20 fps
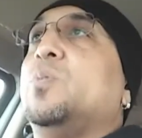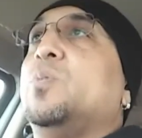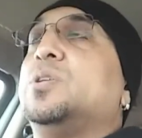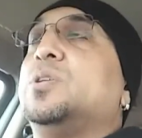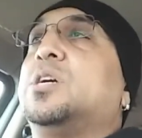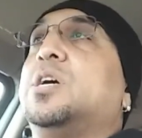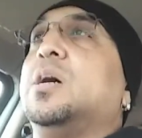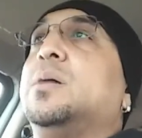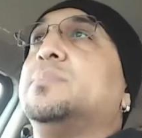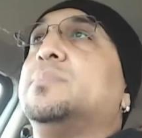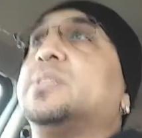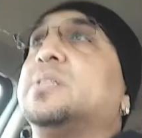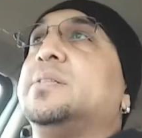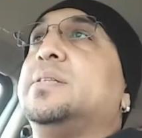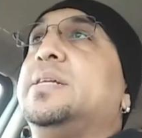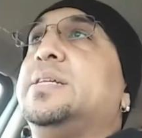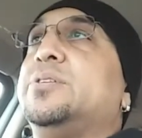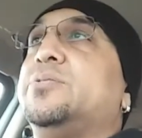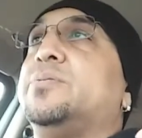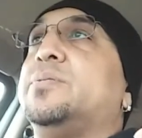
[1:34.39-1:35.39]
when it comes to
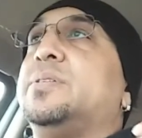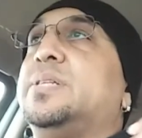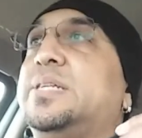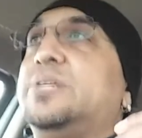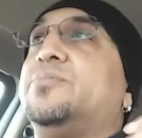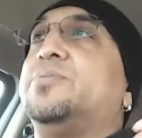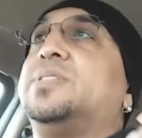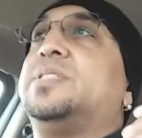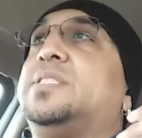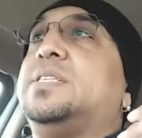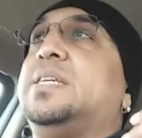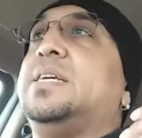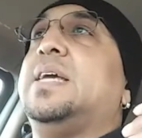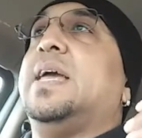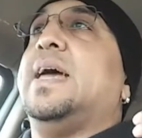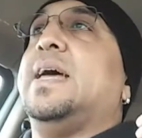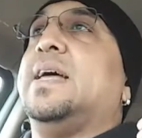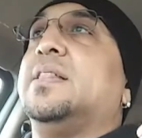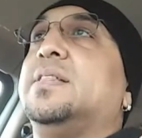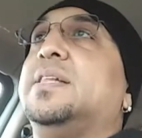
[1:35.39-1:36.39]

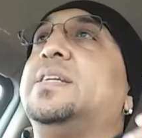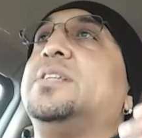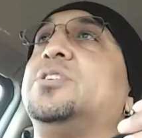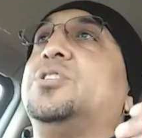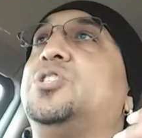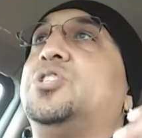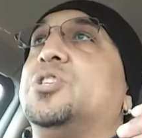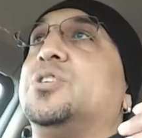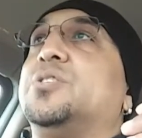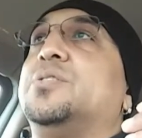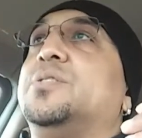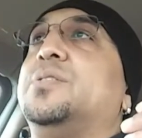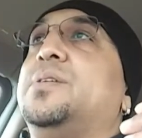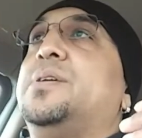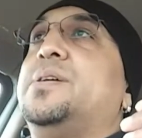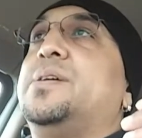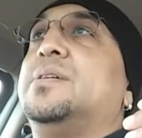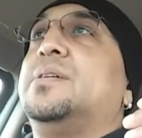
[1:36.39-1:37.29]
literacy and literature.